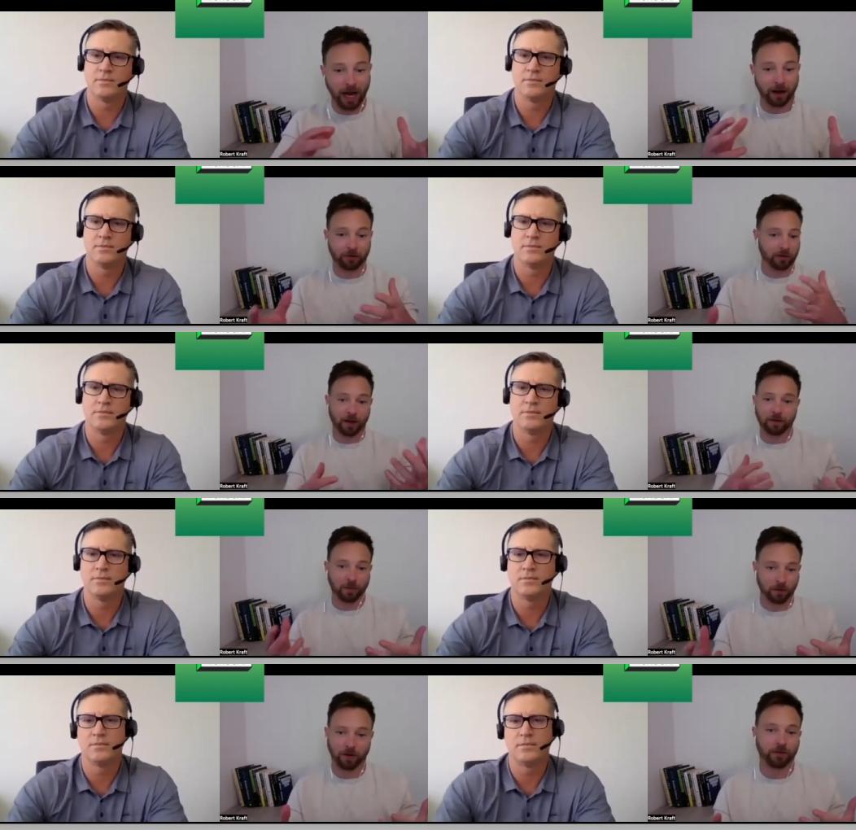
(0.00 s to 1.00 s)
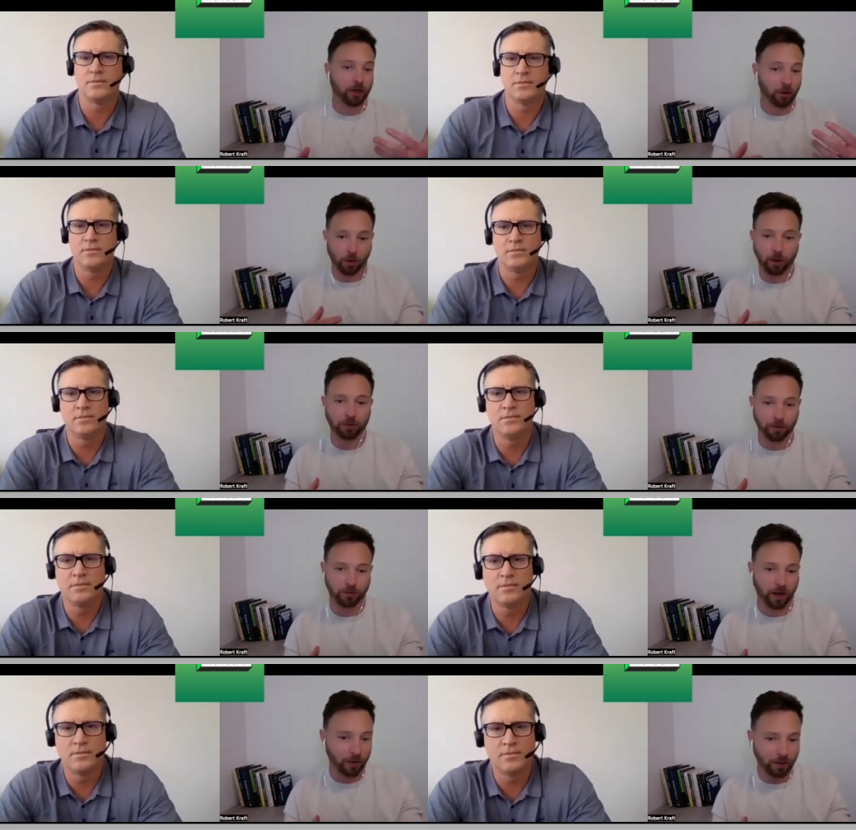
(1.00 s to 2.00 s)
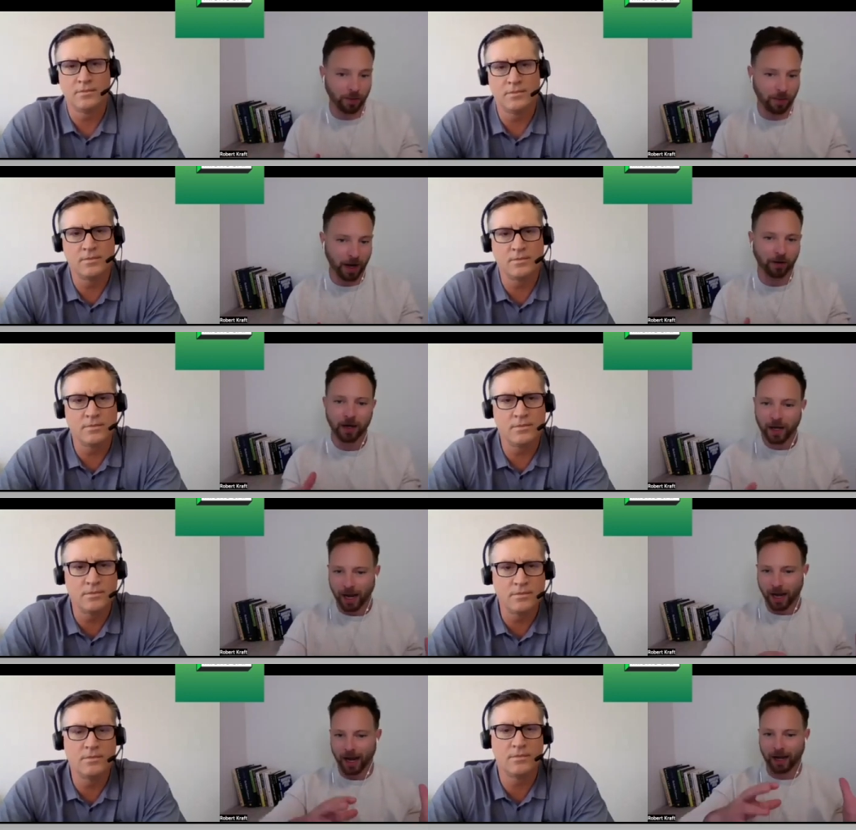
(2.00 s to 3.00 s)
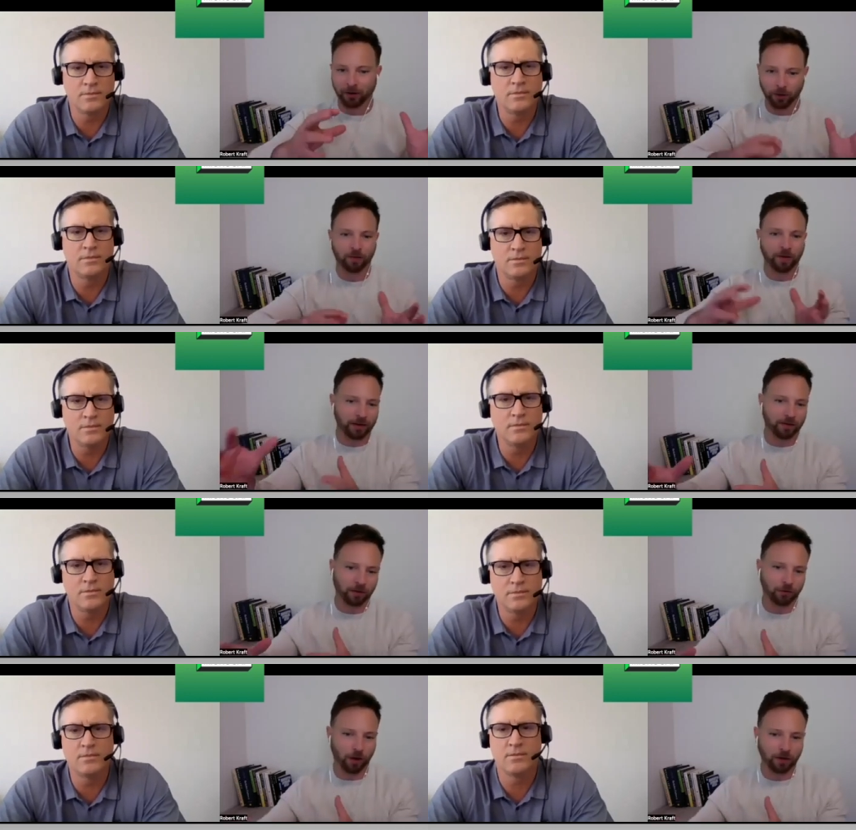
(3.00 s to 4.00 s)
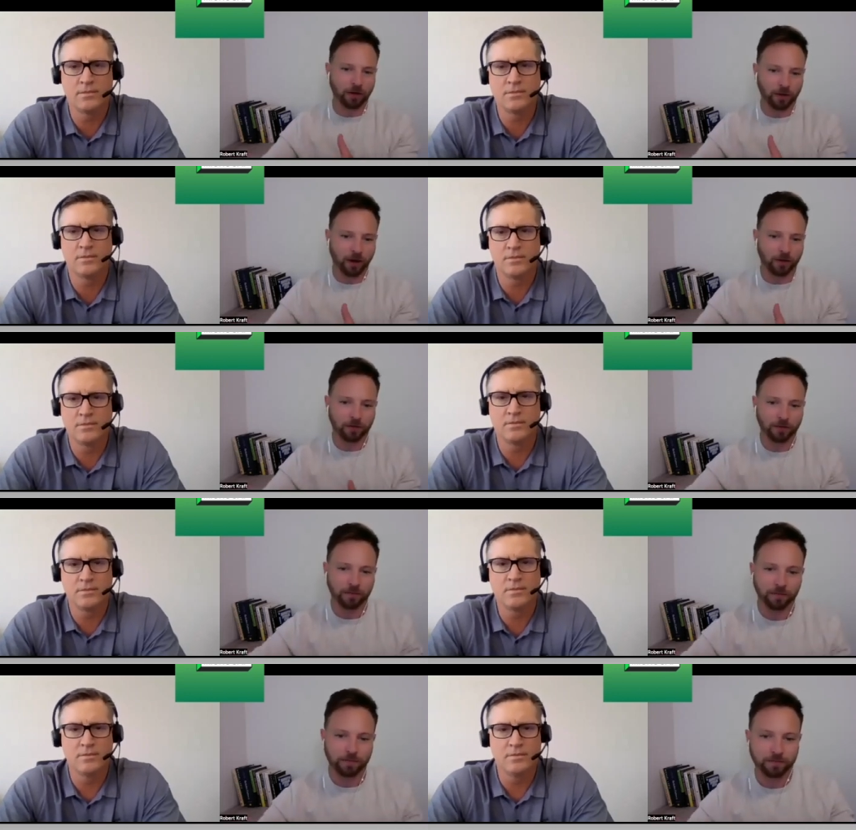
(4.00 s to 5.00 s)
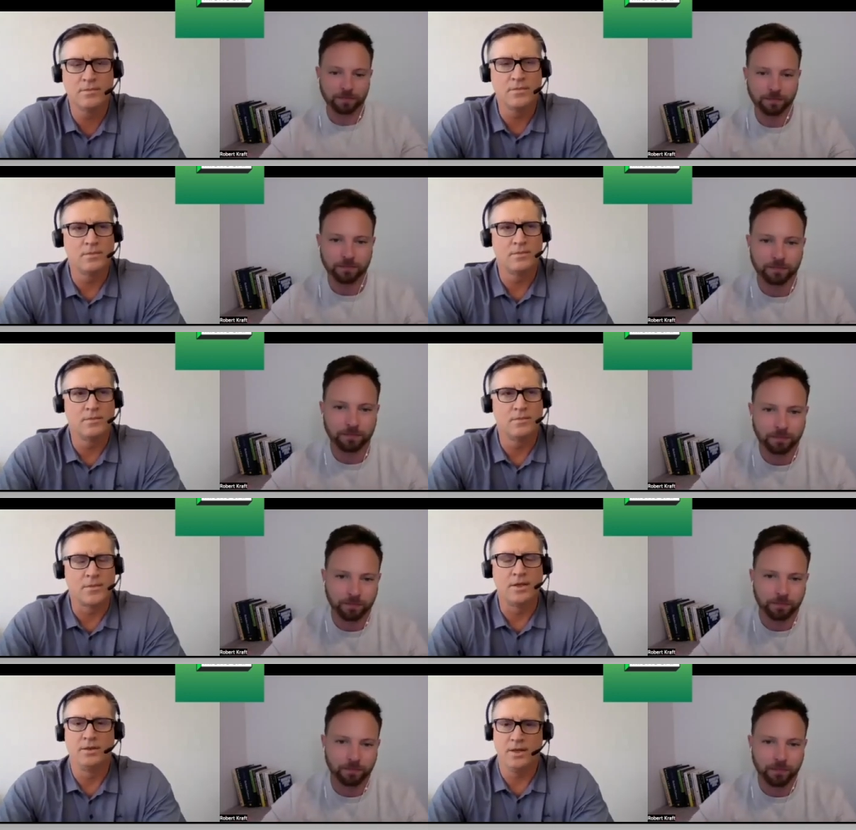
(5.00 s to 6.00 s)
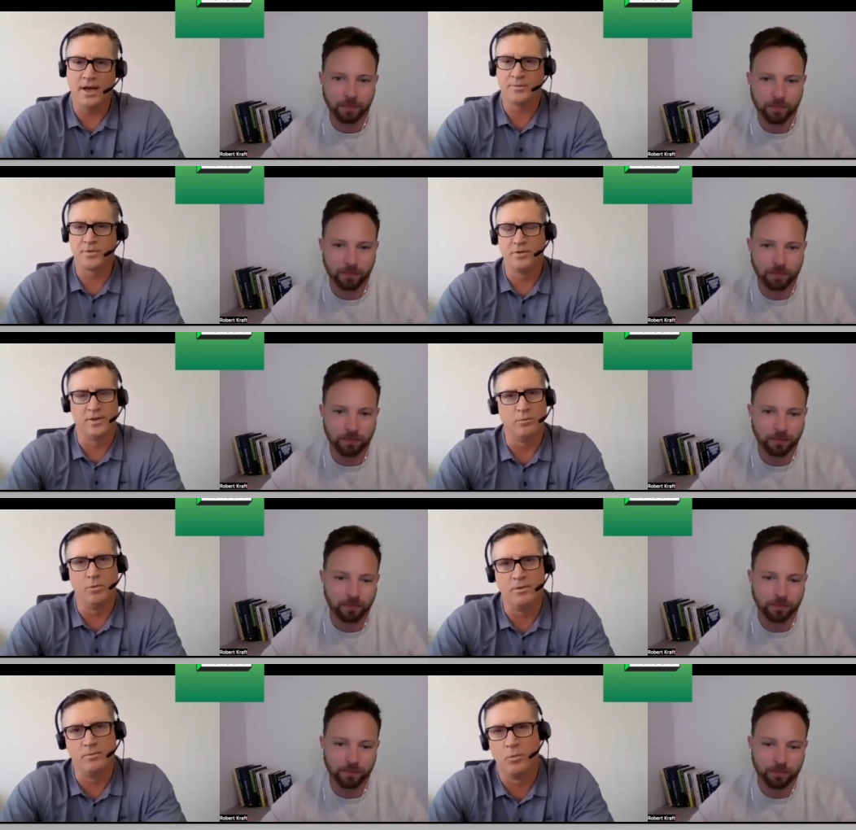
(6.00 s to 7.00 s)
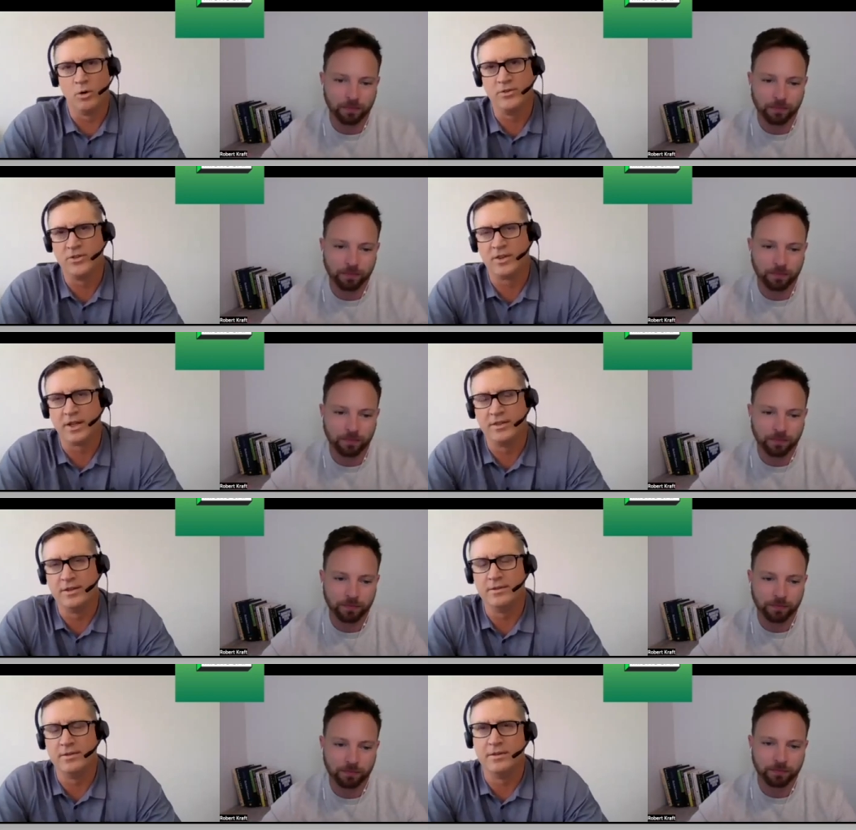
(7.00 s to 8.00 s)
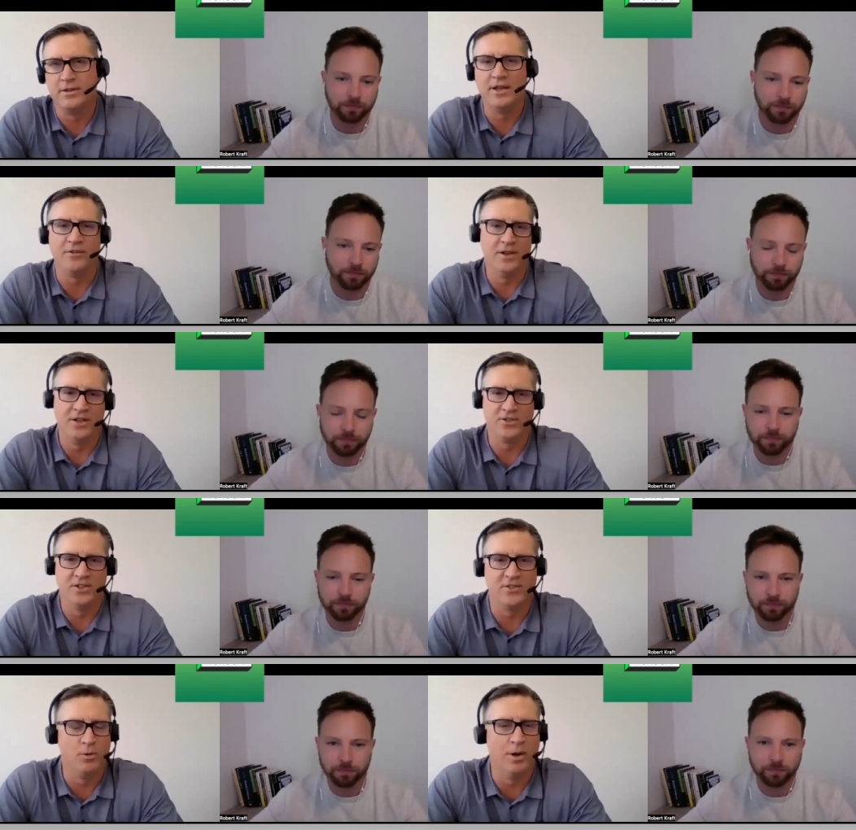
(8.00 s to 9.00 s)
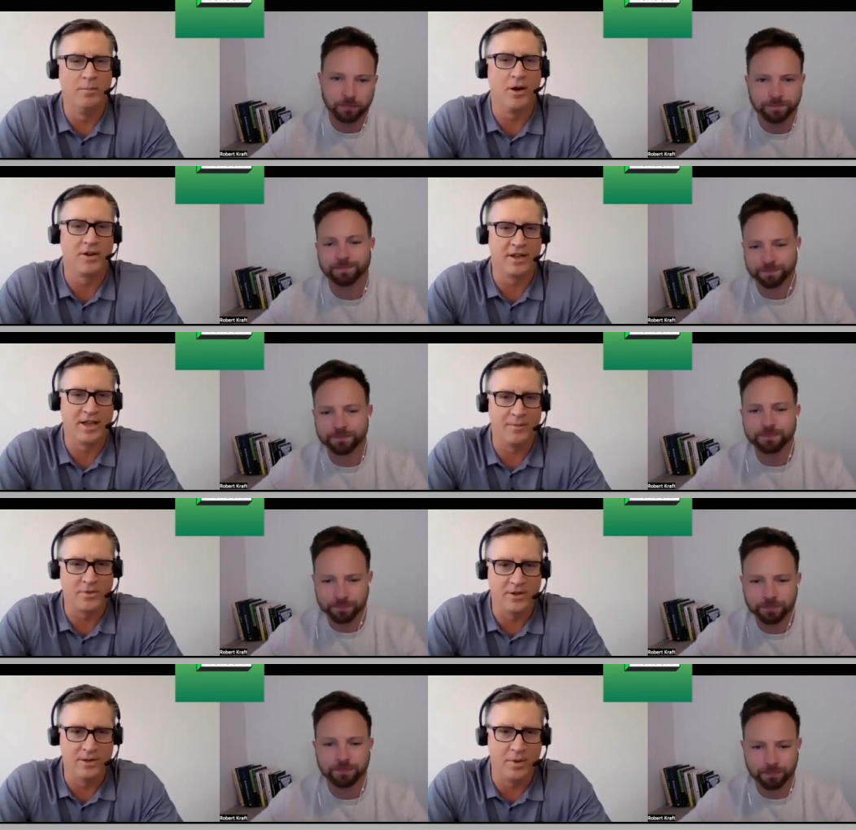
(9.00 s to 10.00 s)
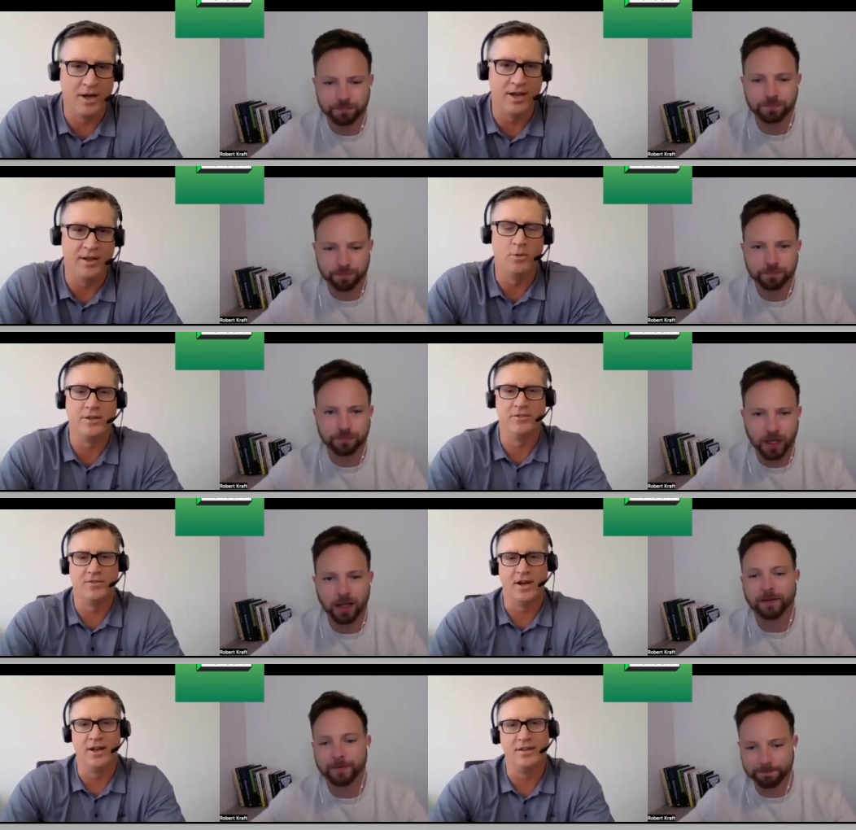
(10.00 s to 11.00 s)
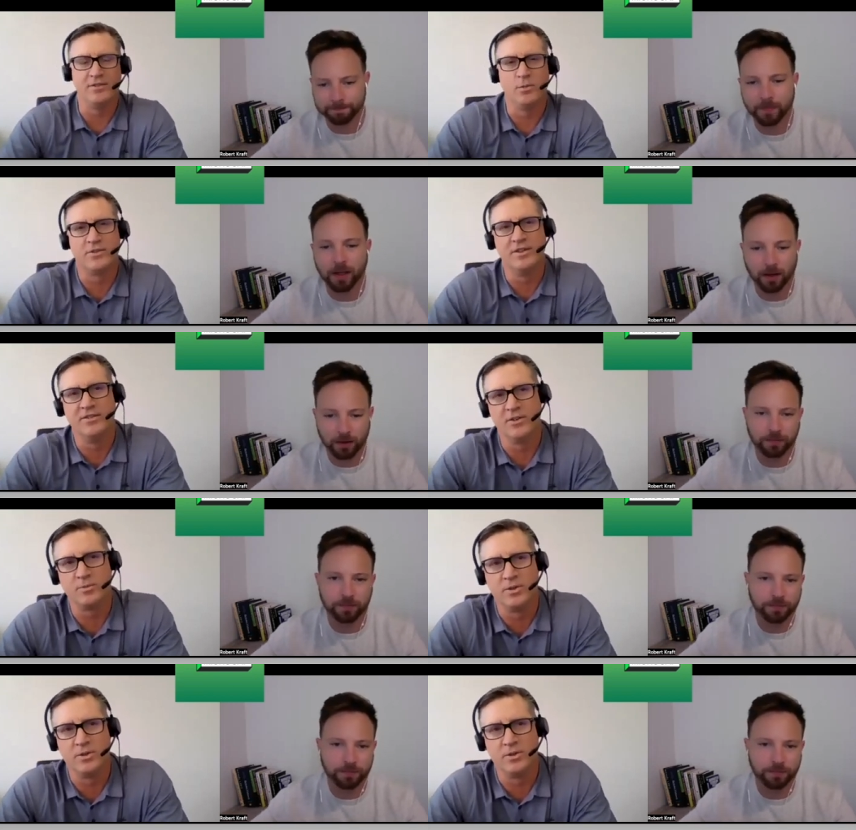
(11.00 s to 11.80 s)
Speaker 1: they actually take some of the stuff that you were also telling them about and use that to construct the index?
Speaker 2: Yeah, absolutely. What more just like the the definition. So what market caps are you buying? What defines, what's the difference